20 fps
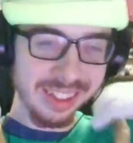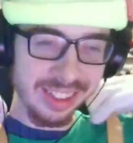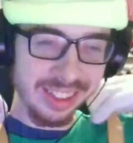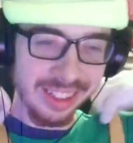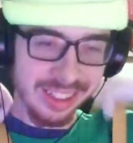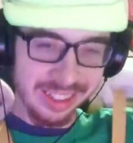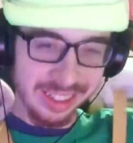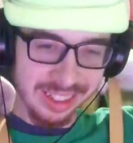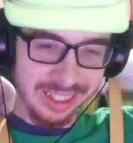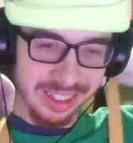
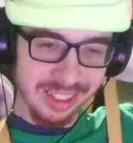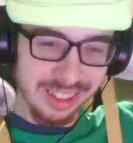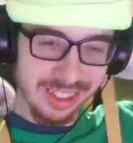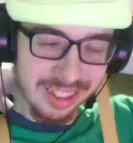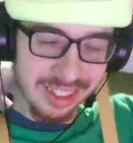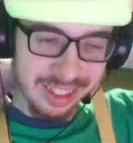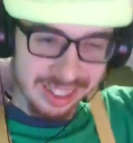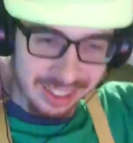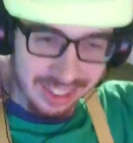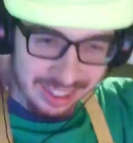to everything,
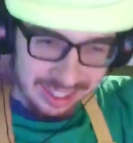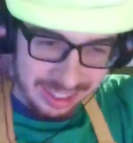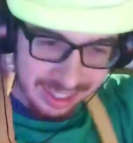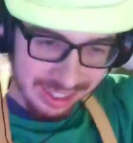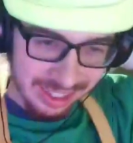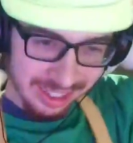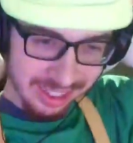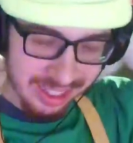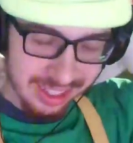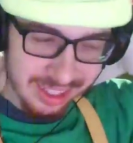Jeffy.
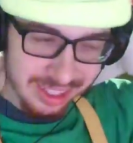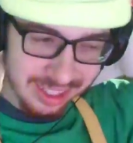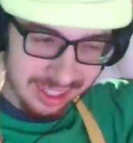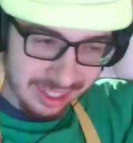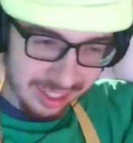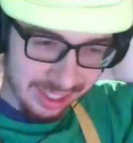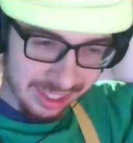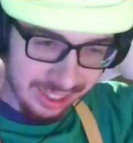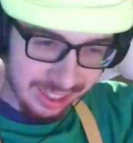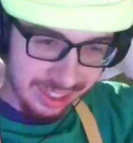Uh, what's your
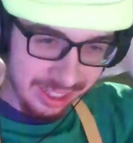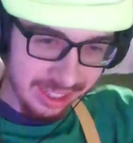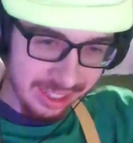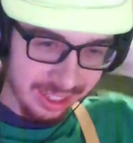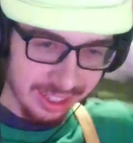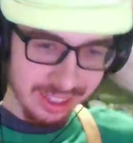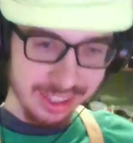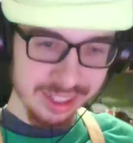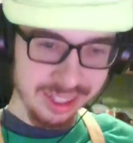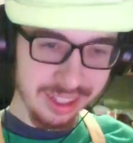favorite color?
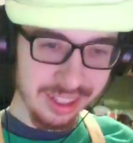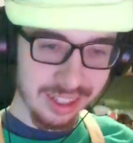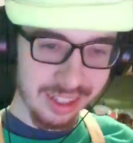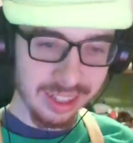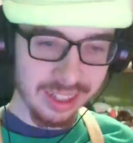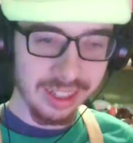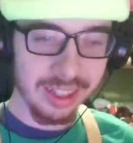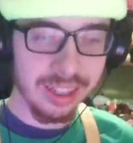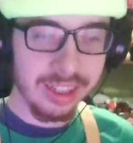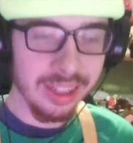
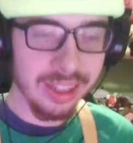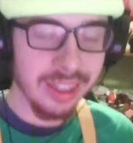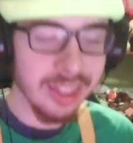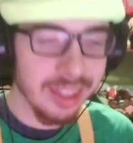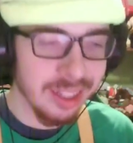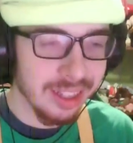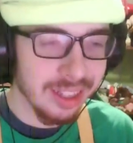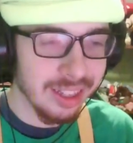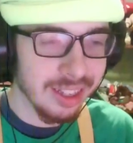Reese's